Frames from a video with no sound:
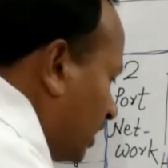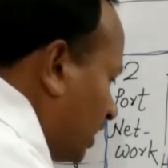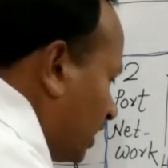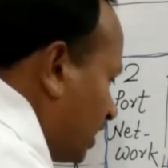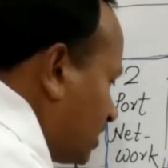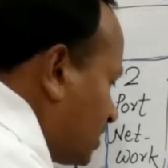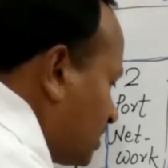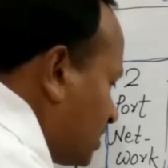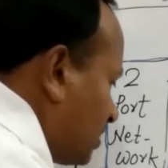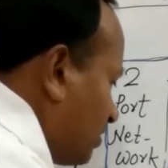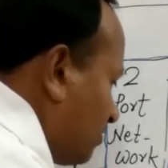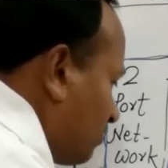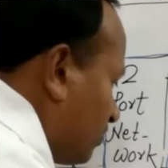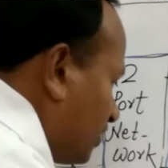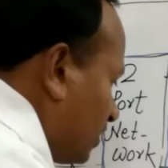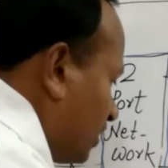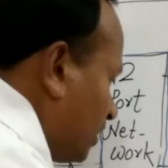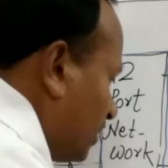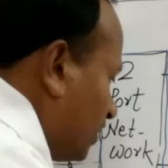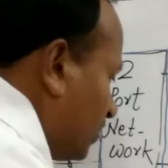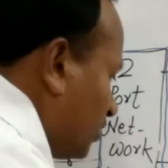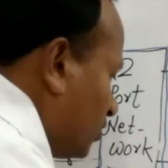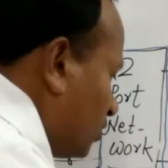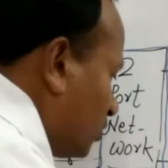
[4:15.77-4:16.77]
HF
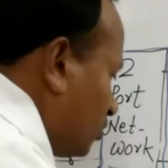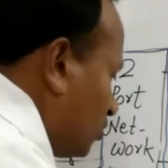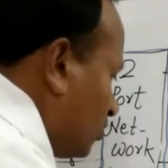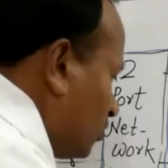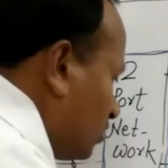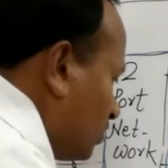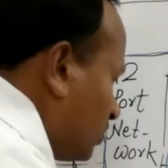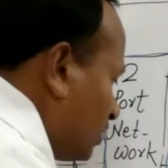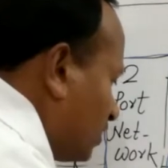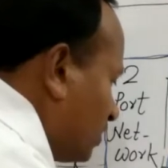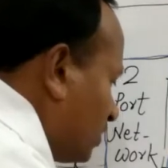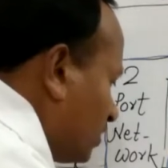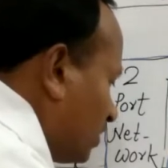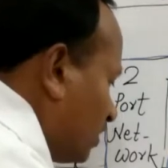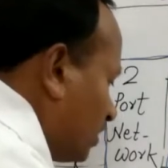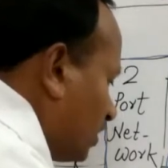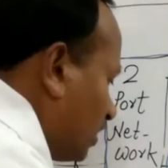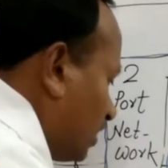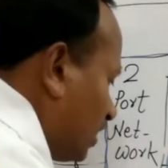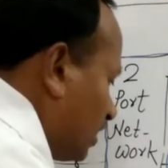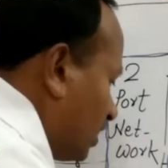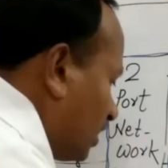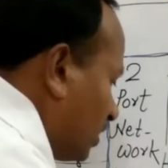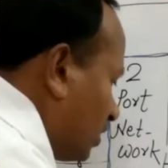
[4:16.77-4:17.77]
into
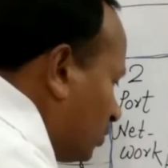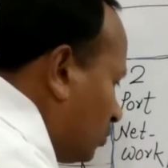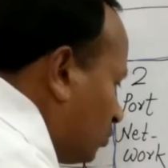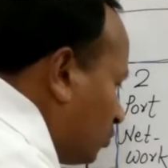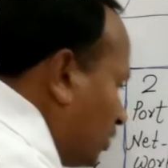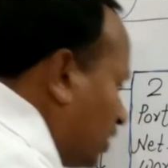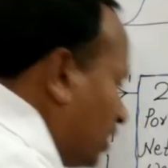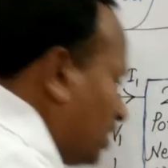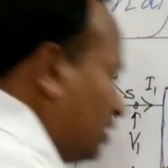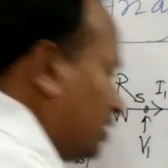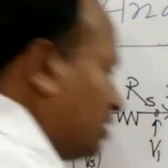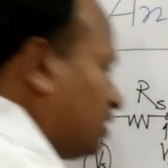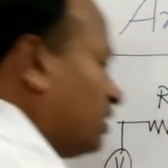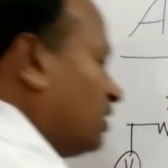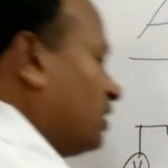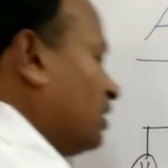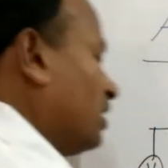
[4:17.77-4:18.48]
I1.